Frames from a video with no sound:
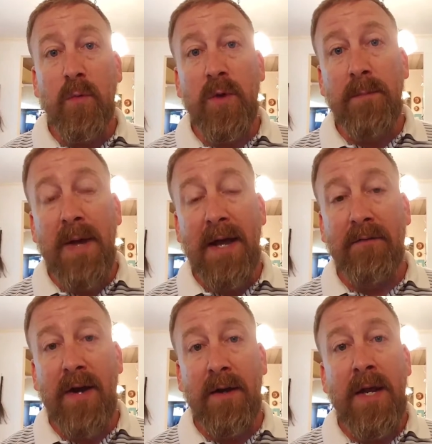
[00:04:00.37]
wooden
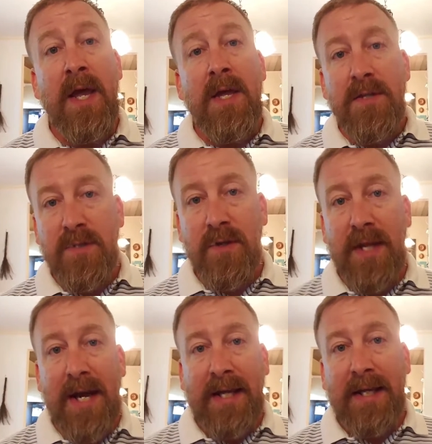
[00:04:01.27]
background, so
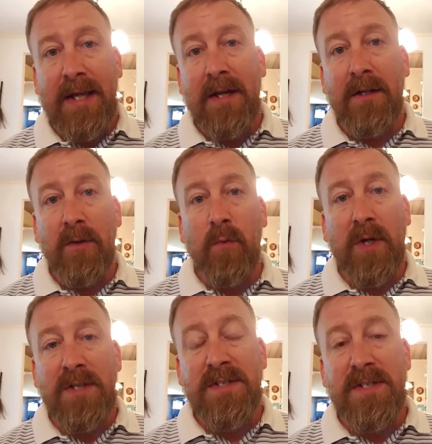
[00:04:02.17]
that I can get a little more
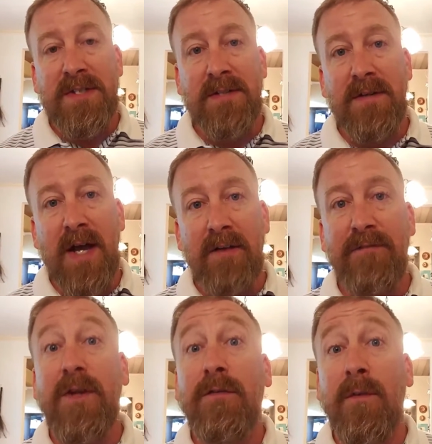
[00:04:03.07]
consistent
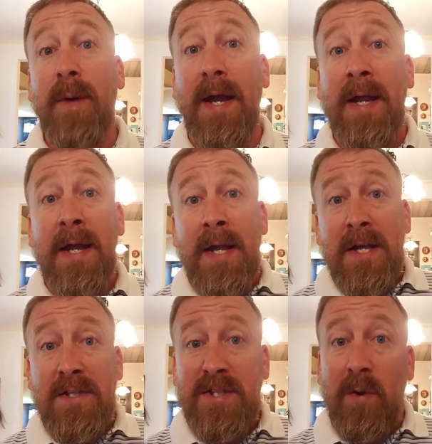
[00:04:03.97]
feel for my
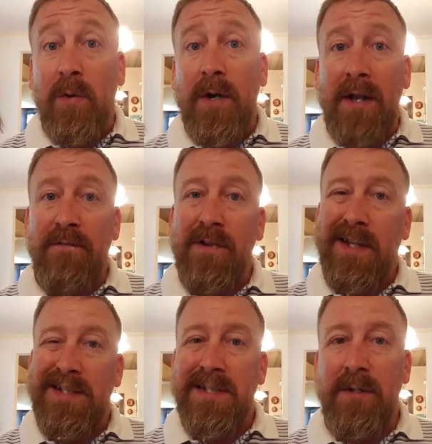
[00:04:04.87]
store, and I feel
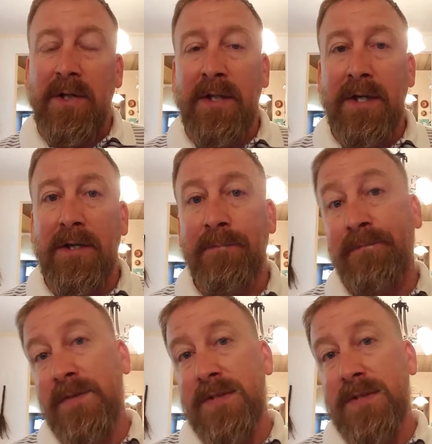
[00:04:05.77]
like it's a little cleaner.